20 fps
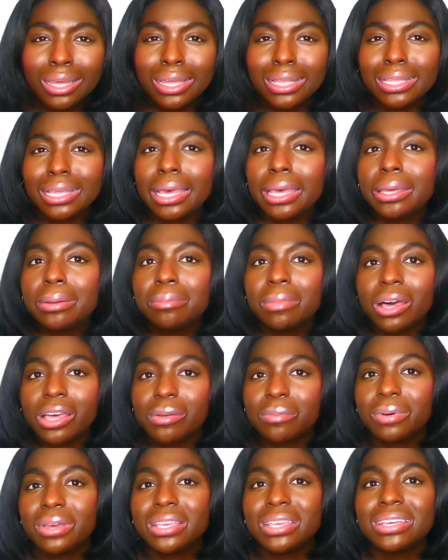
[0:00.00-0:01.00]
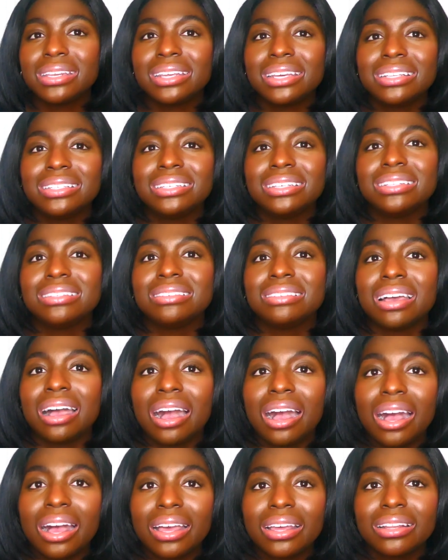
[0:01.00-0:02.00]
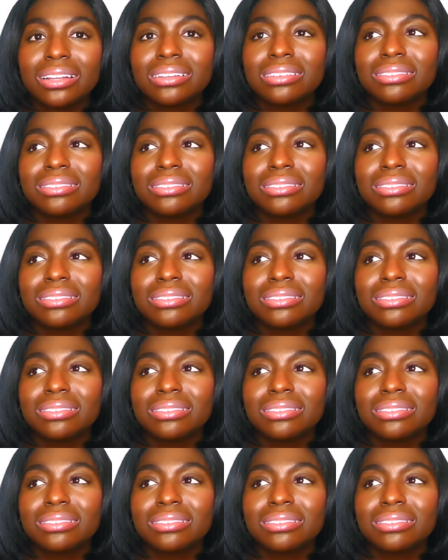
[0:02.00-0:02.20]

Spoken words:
that, in my opinion, it did not